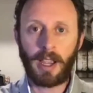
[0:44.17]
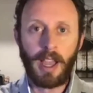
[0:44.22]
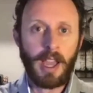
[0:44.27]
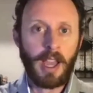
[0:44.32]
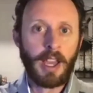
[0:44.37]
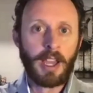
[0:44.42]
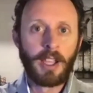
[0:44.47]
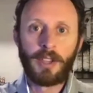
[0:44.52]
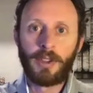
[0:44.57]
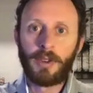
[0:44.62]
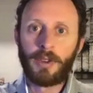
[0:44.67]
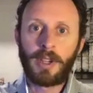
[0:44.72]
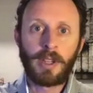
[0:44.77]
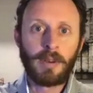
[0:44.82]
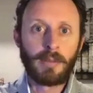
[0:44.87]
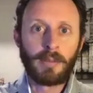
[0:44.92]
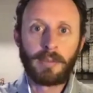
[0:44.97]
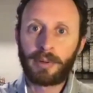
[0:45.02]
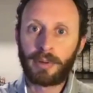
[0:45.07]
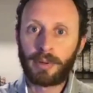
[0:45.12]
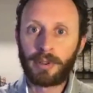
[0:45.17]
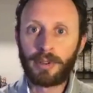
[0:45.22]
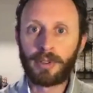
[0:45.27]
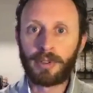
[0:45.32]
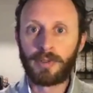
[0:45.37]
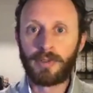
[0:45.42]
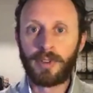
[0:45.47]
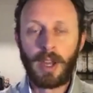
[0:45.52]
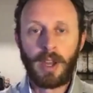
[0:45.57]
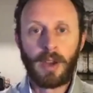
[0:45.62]
You can
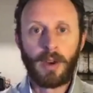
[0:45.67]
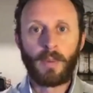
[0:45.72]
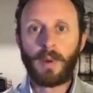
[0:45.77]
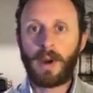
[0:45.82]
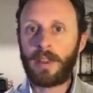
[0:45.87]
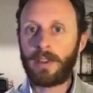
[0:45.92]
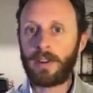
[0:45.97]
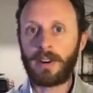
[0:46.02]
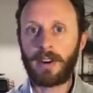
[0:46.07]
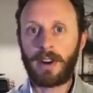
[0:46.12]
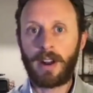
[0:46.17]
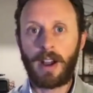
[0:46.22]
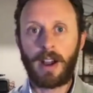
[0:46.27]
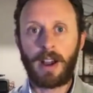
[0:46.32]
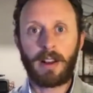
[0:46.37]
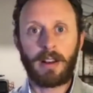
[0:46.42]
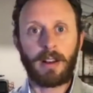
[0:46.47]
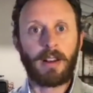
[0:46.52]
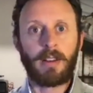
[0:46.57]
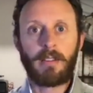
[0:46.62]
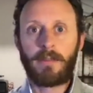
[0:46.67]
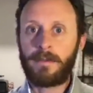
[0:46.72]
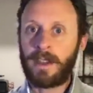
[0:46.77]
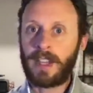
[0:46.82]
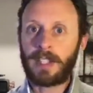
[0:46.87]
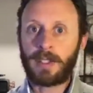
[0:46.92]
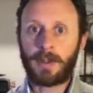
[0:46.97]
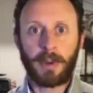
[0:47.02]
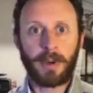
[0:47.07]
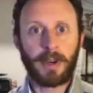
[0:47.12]
prove whether or not
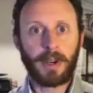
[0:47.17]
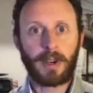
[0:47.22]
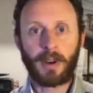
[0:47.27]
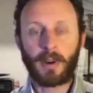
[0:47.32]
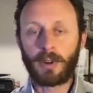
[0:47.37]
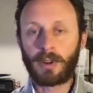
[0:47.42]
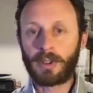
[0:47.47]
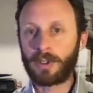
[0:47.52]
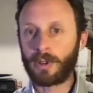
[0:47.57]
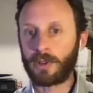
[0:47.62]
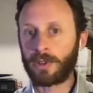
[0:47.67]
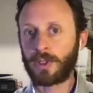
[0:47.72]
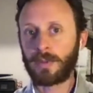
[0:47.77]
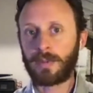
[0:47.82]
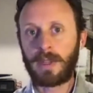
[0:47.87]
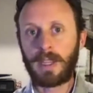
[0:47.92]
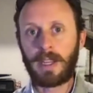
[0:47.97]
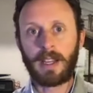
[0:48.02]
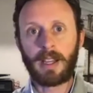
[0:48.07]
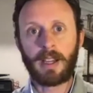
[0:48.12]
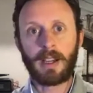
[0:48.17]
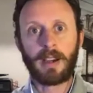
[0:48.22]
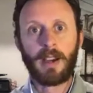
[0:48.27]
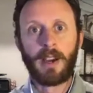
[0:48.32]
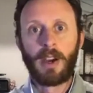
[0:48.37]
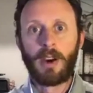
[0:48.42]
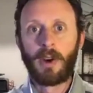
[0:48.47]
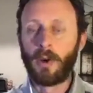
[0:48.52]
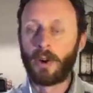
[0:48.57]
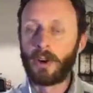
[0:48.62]
Facebook or social media
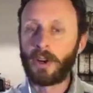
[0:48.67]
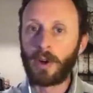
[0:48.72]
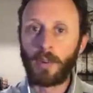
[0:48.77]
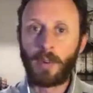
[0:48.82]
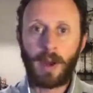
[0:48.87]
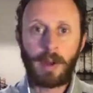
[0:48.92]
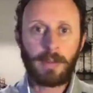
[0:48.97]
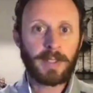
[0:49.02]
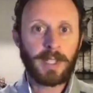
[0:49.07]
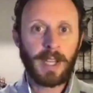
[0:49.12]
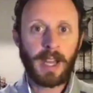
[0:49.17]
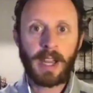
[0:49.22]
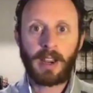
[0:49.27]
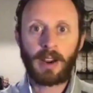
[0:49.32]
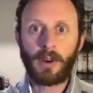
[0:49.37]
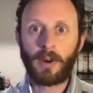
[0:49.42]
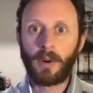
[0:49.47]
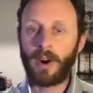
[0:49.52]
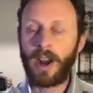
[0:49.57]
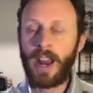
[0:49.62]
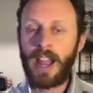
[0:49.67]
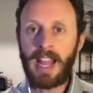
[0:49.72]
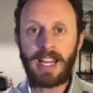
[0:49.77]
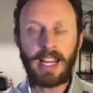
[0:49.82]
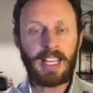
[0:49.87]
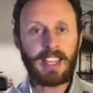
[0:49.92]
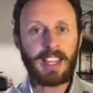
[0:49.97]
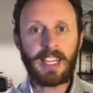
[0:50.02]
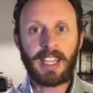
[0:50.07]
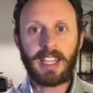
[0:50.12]
or your website or
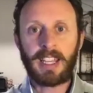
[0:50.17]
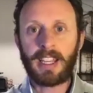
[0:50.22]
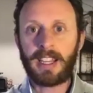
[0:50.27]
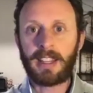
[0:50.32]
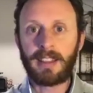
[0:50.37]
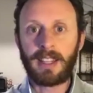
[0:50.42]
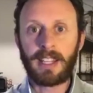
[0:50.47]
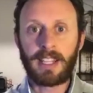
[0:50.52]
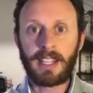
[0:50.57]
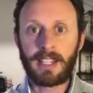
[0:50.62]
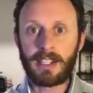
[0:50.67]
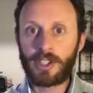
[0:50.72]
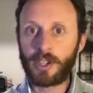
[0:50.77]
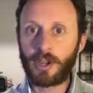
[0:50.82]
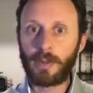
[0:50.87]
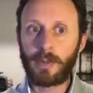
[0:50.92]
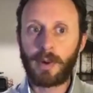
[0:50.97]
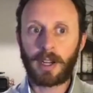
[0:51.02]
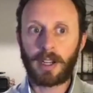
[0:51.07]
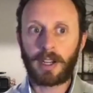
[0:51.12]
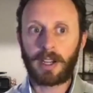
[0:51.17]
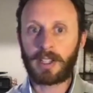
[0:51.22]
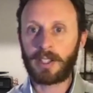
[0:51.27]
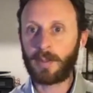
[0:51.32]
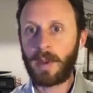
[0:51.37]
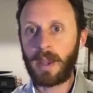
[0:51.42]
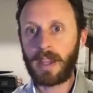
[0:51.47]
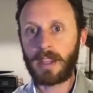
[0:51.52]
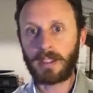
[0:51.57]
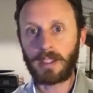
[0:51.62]
anything in the digital marketing
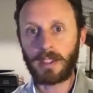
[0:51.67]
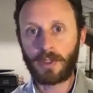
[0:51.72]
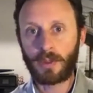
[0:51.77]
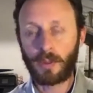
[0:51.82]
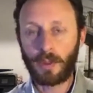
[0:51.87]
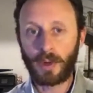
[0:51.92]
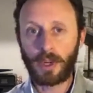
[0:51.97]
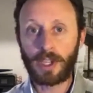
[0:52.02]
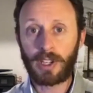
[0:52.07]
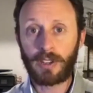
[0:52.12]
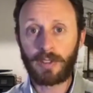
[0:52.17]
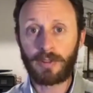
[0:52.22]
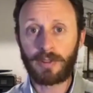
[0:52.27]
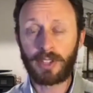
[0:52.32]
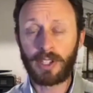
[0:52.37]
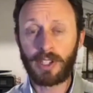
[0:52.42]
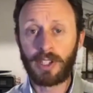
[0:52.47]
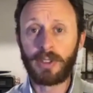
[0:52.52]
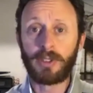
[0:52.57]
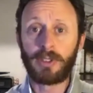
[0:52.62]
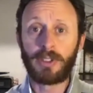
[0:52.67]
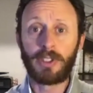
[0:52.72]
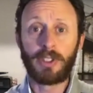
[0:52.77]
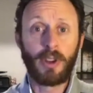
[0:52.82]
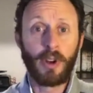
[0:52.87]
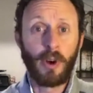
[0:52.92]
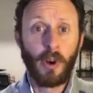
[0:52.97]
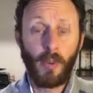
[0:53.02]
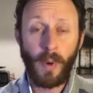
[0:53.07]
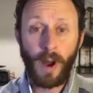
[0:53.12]
space is working for you. Do you
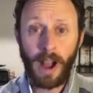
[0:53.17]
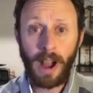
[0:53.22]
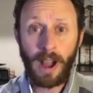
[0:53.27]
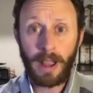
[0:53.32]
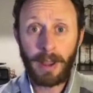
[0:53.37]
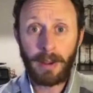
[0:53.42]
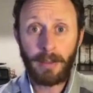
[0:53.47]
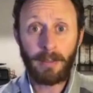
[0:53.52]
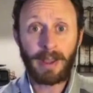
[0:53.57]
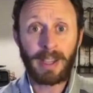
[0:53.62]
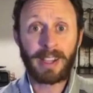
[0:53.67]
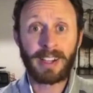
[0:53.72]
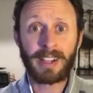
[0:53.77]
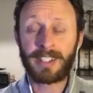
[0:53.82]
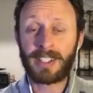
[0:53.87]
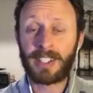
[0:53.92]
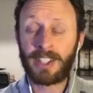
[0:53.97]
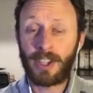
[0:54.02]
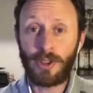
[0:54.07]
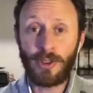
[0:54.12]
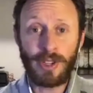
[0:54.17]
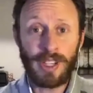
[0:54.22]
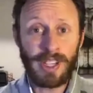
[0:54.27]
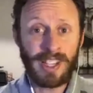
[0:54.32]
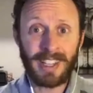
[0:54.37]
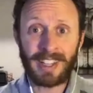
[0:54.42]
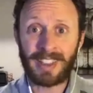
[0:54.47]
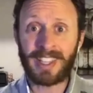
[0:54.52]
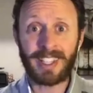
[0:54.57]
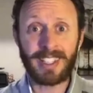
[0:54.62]
know why? Because you can
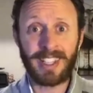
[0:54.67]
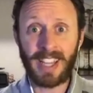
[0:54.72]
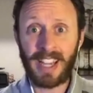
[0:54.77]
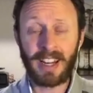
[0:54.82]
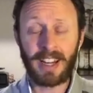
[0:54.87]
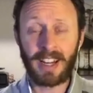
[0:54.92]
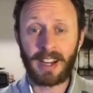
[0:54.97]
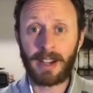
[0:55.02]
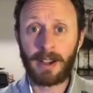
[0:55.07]
get the data.